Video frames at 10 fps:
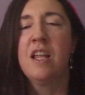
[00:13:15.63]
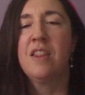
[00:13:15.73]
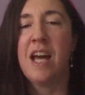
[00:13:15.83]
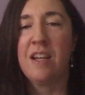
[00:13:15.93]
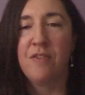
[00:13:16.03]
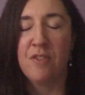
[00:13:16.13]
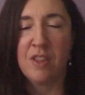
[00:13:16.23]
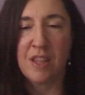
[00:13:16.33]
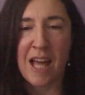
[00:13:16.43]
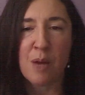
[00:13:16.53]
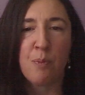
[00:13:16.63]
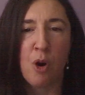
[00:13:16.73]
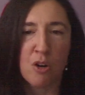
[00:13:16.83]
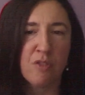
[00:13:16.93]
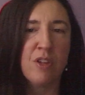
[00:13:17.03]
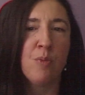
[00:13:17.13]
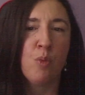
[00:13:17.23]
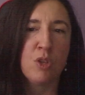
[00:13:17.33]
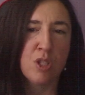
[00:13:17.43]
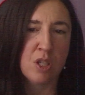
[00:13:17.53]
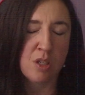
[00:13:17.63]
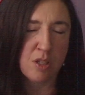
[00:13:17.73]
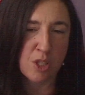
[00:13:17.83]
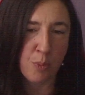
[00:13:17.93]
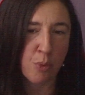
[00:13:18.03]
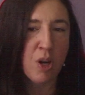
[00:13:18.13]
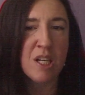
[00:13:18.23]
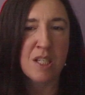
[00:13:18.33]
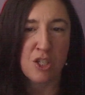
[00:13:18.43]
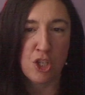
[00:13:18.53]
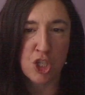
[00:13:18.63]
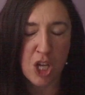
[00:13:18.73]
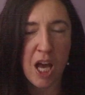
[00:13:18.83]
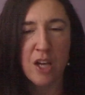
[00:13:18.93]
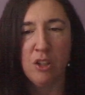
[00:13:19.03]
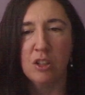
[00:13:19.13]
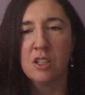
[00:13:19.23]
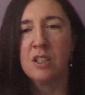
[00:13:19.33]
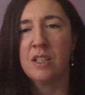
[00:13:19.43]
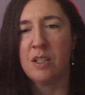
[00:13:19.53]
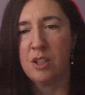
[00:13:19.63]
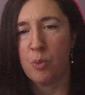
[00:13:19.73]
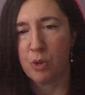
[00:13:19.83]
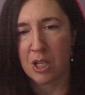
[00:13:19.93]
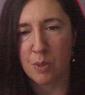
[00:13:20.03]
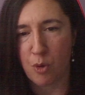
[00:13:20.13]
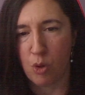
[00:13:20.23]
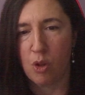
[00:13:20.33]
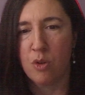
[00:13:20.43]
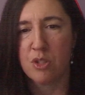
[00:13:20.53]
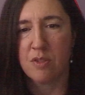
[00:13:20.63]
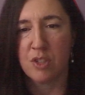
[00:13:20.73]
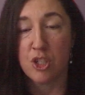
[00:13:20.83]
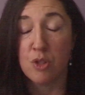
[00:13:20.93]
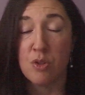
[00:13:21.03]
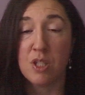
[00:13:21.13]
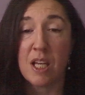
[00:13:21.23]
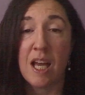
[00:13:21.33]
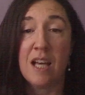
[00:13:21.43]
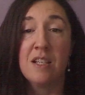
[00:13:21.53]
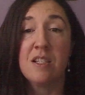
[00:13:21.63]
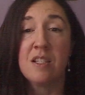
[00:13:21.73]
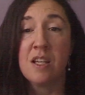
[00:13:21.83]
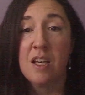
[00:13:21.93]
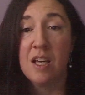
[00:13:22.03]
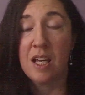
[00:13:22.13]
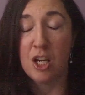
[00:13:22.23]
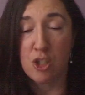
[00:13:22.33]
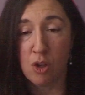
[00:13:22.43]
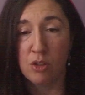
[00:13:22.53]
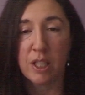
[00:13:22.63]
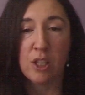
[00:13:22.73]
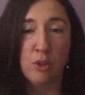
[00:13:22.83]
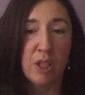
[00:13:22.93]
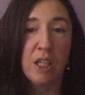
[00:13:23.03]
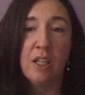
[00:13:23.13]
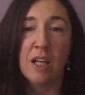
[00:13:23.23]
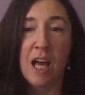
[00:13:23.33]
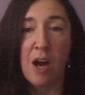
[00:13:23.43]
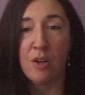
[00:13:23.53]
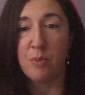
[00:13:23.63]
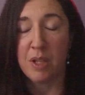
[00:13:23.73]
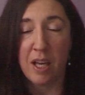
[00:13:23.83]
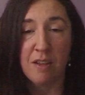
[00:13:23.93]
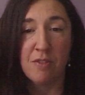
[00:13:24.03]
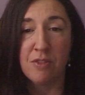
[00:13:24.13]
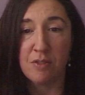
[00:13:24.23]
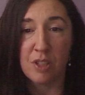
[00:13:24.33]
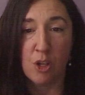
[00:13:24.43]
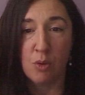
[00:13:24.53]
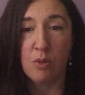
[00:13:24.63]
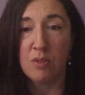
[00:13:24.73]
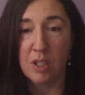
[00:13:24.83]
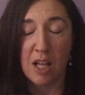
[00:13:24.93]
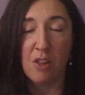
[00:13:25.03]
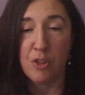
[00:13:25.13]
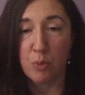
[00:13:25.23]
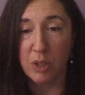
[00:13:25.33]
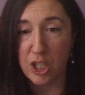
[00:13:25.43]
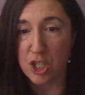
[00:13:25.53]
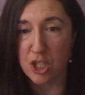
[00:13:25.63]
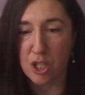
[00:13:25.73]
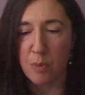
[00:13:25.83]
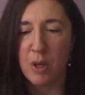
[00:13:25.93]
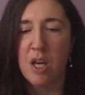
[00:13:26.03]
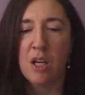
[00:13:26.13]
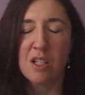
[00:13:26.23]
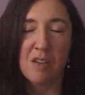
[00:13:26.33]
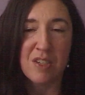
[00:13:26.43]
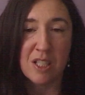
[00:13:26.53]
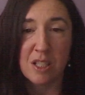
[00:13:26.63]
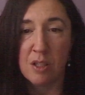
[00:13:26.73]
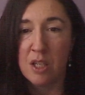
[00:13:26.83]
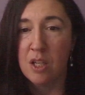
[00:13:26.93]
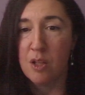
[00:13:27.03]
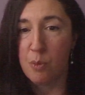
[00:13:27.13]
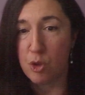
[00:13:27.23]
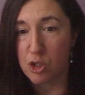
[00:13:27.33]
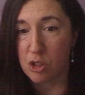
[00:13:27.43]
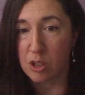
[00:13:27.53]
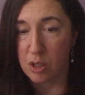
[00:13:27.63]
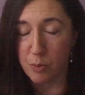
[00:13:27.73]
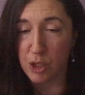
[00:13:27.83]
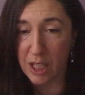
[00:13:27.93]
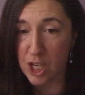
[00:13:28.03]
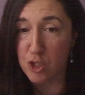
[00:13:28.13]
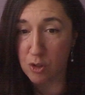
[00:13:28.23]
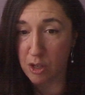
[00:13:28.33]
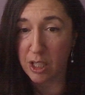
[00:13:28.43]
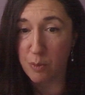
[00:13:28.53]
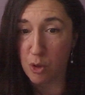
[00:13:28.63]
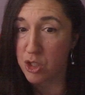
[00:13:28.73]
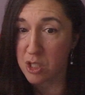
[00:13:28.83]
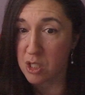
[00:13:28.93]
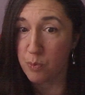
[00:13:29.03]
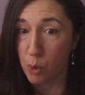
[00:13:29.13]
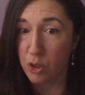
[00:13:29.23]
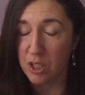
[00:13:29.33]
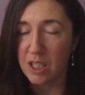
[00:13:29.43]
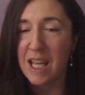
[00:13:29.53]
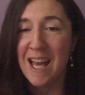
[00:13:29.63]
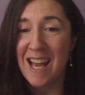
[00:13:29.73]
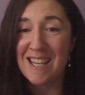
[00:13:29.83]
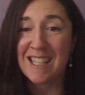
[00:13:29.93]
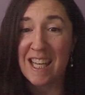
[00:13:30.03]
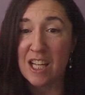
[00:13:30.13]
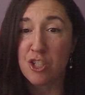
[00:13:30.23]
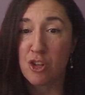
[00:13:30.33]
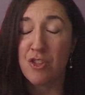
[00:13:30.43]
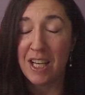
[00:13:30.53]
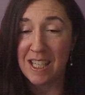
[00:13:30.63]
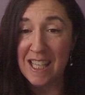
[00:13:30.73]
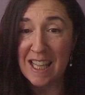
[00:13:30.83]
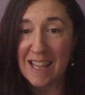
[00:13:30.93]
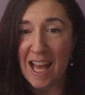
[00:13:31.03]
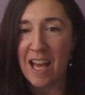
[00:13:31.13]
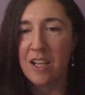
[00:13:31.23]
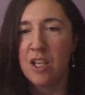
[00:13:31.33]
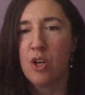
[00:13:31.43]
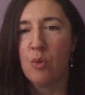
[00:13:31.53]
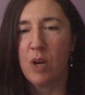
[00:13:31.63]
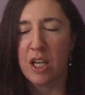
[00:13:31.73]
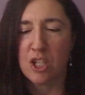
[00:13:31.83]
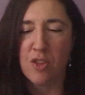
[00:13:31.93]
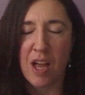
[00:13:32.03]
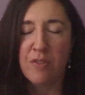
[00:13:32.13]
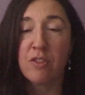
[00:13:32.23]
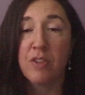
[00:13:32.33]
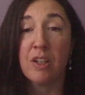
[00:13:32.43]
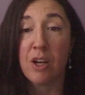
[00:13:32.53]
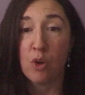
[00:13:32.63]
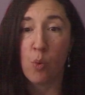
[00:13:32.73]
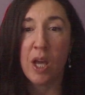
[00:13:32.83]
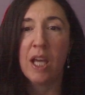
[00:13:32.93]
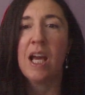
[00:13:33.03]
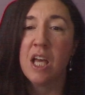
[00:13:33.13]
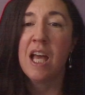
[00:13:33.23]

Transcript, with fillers: that if that part of them was suppressed as a child, that, you know, brings up a whole host of issues as an adult, including how to behave, you know, in a healthy relationship, because obviously emotional communication regarding emotions is important, and to Cancer, they need that, right? So they have to figure out a way.